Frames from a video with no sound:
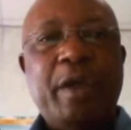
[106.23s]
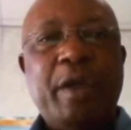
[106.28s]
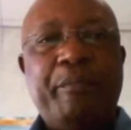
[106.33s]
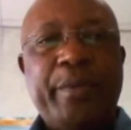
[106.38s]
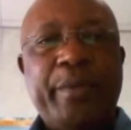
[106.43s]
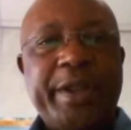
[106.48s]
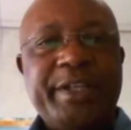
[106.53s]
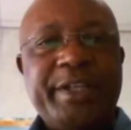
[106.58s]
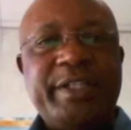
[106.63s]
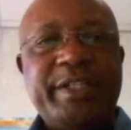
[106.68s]
to
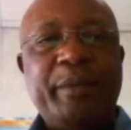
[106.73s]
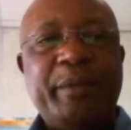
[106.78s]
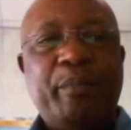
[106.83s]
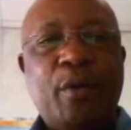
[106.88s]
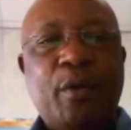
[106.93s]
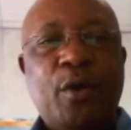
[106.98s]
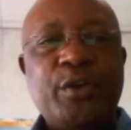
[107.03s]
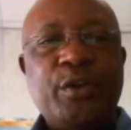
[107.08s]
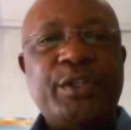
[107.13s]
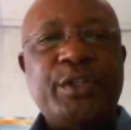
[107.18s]
the
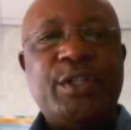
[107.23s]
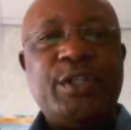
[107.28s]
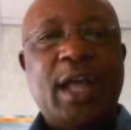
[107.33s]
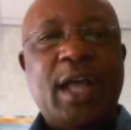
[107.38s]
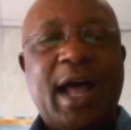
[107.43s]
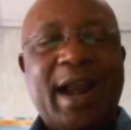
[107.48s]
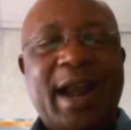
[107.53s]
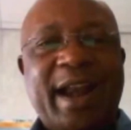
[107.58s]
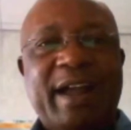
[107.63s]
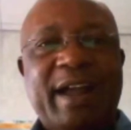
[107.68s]
principles
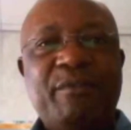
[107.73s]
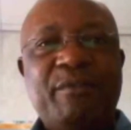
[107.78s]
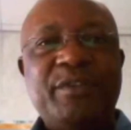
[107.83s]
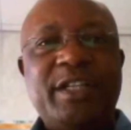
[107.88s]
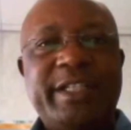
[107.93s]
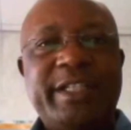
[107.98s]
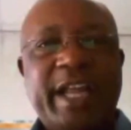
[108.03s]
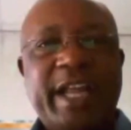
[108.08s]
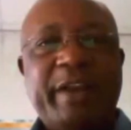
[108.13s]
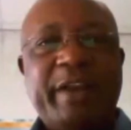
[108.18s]

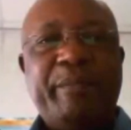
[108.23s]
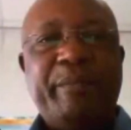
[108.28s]
around